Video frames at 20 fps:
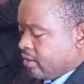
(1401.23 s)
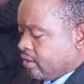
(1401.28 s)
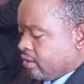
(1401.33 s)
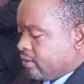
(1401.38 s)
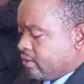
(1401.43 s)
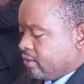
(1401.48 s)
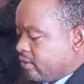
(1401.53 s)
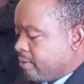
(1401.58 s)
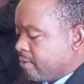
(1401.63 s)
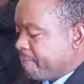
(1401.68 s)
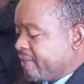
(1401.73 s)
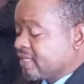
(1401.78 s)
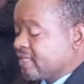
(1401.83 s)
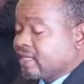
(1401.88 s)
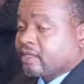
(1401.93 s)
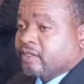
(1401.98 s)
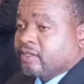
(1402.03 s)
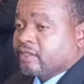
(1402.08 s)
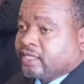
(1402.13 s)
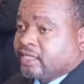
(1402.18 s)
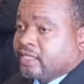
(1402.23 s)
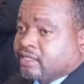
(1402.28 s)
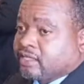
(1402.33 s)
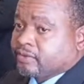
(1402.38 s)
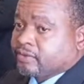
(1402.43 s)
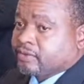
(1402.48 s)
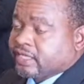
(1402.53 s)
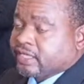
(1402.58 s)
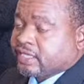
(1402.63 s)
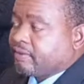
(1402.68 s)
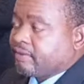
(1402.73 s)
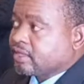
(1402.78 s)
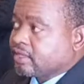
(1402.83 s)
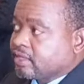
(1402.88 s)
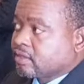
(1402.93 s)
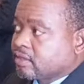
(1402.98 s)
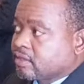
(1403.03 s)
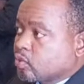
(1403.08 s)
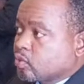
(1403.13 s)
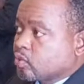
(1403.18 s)
The persecuted civil servants,
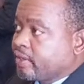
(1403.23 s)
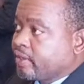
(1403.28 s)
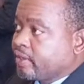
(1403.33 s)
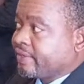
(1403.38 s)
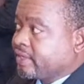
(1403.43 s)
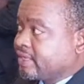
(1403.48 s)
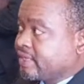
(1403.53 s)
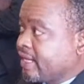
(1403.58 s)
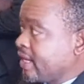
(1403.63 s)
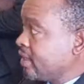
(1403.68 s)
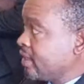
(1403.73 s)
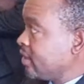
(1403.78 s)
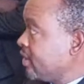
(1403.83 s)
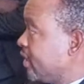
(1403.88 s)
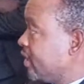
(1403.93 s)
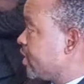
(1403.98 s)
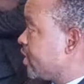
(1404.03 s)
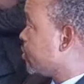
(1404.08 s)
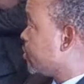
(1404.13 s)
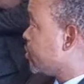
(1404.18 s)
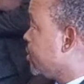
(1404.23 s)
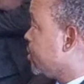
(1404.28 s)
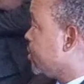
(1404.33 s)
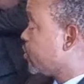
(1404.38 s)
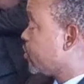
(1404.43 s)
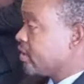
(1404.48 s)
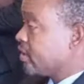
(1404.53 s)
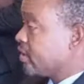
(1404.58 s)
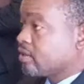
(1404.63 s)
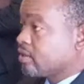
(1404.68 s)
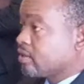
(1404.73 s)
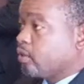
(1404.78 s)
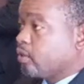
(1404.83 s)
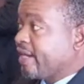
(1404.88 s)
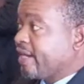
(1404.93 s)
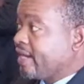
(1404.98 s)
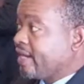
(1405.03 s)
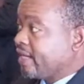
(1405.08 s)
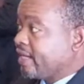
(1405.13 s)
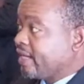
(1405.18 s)
those who are retired in national interest, on
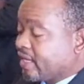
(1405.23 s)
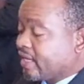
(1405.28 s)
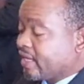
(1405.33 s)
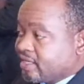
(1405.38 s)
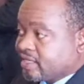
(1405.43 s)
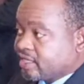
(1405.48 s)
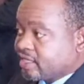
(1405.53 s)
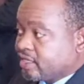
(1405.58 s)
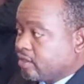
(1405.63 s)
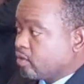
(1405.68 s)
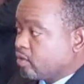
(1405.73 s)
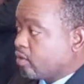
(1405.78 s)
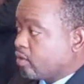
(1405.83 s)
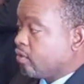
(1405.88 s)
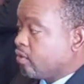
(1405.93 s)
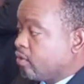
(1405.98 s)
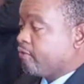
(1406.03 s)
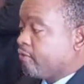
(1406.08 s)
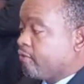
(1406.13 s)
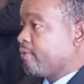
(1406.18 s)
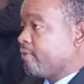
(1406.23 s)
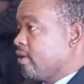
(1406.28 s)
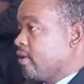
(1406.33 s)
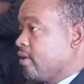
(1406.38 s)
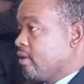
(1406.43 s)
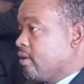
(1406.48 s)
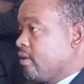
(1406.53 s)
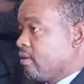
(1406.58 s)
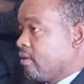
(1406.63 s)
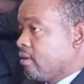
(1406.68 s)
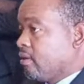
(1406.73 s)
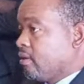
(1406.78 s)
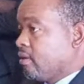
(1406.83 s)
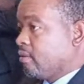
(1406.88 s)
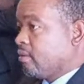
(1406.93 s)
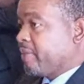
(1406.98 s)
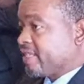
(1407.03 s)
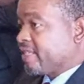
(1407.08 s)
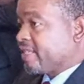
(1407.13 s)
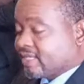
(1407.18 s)
allegation of
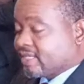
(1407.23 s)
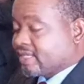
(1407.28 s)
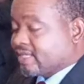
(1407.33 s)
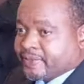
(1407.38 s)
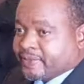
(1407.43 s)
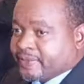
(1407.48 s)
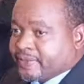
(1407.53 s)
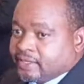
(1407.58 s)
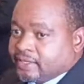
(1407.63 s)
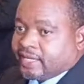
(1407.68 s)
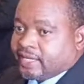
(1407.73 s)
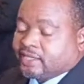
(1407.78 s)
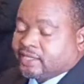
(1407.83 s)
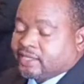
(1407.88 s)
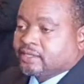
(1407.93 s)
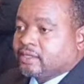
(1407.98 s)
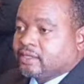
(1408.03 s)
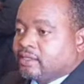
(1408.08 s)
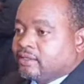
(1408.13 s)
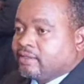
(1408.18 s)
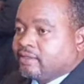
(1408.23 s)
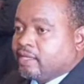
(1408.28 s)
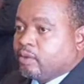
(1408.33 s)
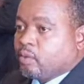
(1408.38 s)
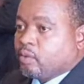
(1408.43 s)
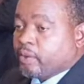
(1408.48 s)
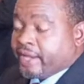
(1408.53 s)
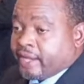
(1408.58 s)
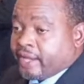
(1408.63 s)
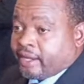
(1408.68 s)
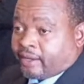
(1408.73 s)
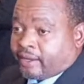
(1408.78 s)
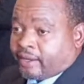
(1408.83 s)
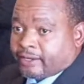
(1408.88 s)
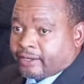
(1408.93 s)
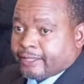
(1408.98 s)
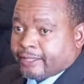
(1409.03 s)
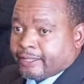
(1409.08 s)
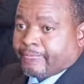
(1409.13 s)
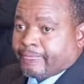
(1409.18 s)
deception that they were
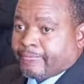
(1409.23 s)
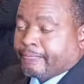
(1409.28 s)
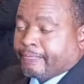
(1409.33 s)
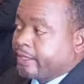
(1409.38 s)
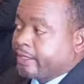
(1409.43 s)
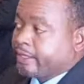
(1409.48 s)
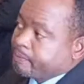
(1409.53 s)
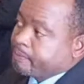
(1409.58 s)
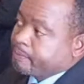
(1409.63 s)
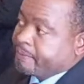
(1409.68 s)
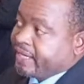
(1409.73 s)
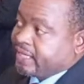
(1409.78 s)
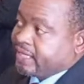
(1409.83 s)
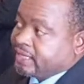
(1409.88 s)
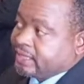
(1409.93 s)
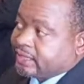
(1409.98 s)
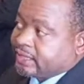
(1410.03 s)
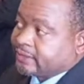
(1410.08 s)
UPND